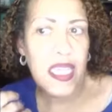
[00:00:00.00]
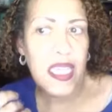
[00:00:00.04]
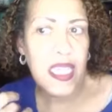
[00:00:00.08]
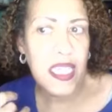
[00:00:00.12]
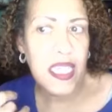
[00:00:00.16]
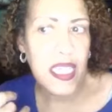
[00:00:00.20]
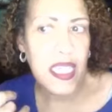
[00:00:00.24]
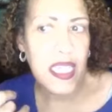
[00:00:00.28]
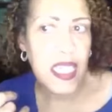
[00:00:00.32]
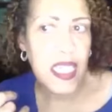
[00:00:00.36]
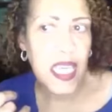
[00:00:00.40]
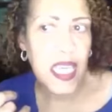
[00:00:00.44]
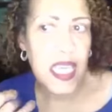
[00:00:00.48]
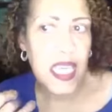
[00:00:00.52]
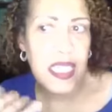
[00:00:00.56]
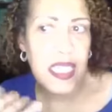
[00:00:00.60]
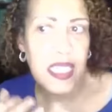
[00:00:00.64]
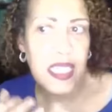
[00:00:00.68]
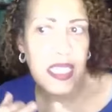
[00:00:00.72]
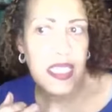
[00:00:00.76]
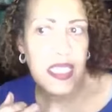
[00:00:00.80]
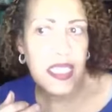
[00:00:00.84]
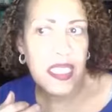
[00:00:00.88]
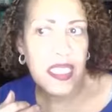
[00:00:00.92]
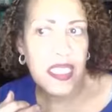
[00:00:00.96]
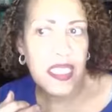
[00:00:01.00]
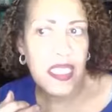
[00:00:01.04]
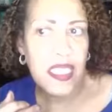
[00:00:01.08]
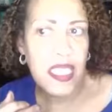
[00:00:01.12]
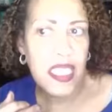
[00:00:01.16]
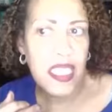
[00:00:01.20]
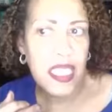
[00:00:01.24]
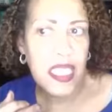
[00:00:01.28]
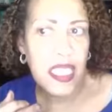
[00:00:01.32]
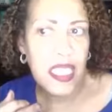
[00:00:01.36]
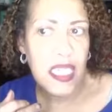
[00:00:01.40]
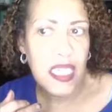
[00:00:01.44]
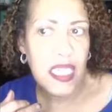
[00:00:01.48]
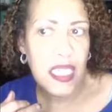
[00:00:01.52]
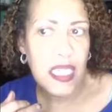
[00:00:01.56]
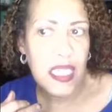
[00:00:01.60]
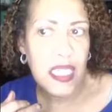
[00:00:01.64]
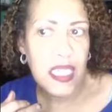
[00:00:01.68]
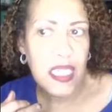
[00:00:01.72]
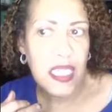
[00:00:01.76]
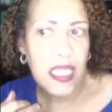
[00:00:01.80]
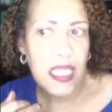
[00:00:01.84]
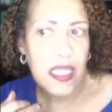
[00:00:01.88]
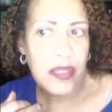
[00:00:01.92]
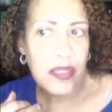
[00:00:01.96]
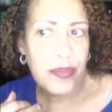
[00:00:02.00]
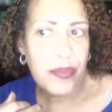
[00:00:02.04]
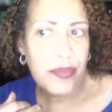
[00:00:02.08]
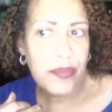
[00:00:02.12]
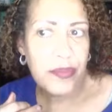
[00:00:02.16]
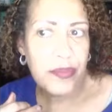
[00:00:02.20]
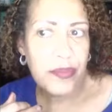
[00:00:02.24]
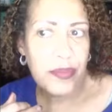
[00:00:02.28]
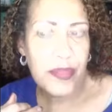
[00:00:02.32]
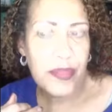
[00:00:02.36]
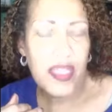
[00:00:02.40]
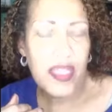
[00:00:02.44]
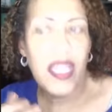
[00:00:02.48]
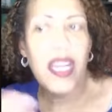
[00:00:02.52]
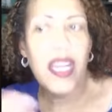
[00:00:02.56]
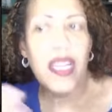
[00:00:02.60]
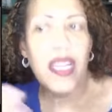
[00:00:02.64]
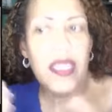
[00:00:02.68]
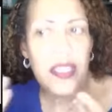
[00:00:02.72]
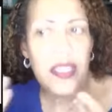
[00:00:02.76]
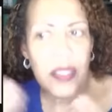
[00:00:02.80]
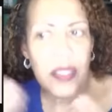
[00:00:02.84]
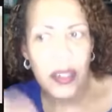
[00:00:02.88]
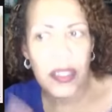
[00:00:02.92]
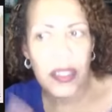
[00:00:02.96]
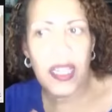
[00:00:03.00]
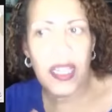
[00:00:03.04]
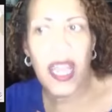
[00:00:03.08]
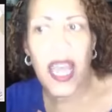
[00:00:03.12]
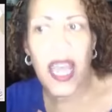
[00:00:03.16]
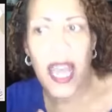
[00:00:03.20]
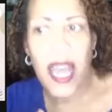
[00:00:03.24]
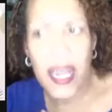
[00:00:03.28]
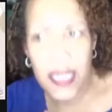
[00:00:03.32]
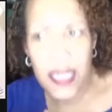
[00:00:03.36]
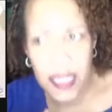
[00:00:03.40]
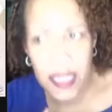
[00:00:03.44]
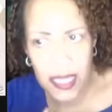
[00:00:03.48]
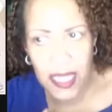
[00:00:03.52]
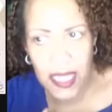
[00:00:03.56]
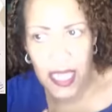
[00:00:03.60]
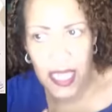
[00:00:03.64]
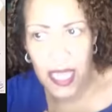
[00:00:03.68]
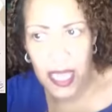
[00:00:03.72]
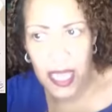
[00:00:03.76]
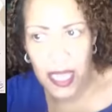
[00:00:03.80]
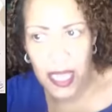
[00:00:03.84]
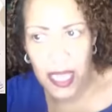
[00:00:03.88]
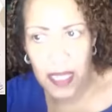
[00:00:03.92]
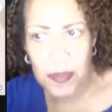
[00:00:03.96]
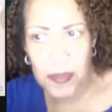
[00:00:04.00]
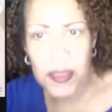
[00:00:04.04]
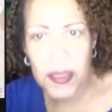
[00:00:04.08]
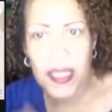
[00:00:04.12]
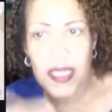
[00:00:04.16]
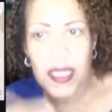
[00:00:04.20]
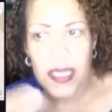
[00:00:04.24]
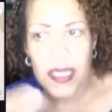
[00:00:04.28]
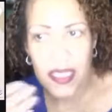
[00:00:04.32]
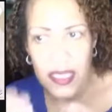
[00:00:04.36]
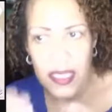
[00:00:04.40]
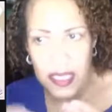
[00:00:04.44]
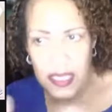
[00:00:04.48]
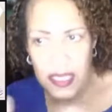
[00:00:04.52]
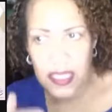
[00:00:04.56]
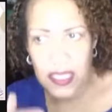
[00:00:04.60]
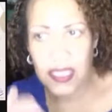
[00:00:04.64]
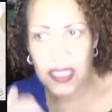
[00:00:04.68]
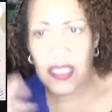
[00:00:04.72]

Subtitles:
E and the C. And I started adding the A because, as I said, the